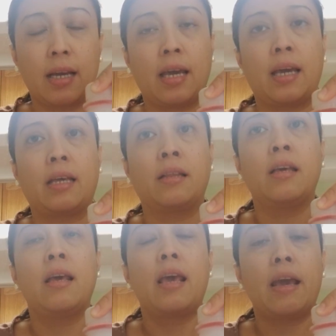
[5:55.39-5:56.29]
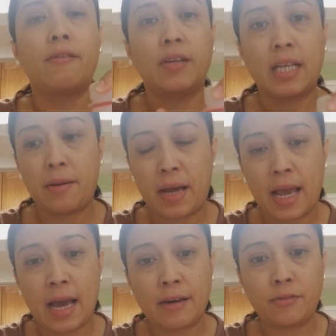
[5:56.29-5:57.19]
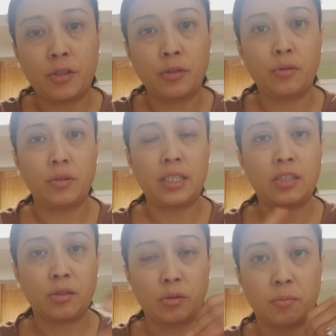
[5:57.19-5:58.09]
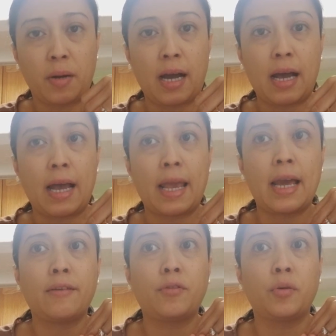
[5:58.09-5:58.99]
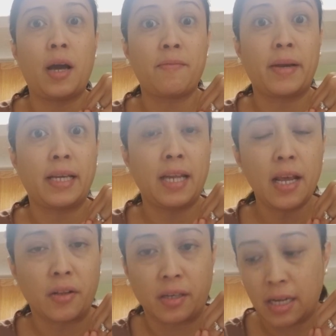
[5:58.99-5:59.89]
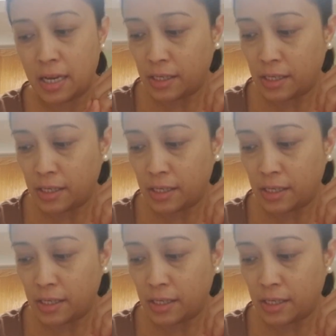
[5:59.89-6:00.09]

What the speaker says: And every time I have to teach Zumba, I have to have my inhaler.